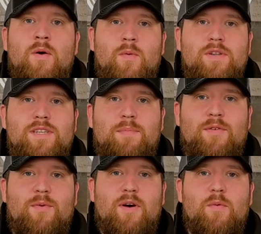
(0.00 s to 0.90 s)
What's up
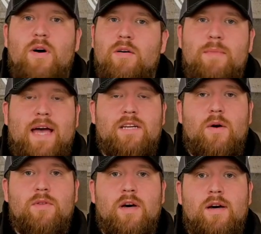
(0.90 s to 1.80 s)
everyone, welcome back to
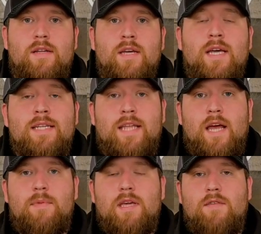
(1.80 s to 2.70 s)
Own the Hunt. Today
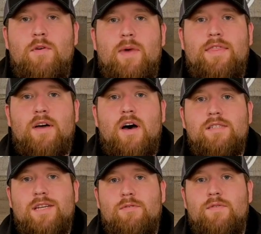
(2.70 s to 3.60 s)
I'm going to give you my
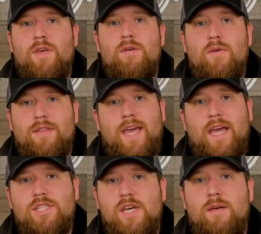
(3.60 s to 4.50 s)
thoughts and a review on the
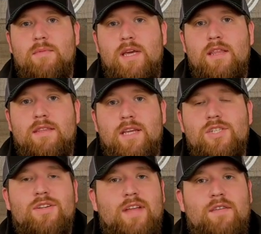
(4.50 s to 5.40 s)
AGM Neith
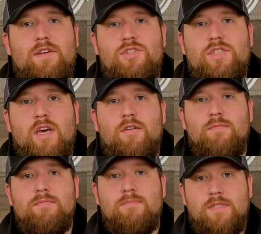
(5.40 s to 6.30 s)
digital night vision
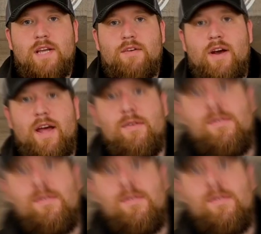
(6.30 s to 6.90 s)
scope. Stick around.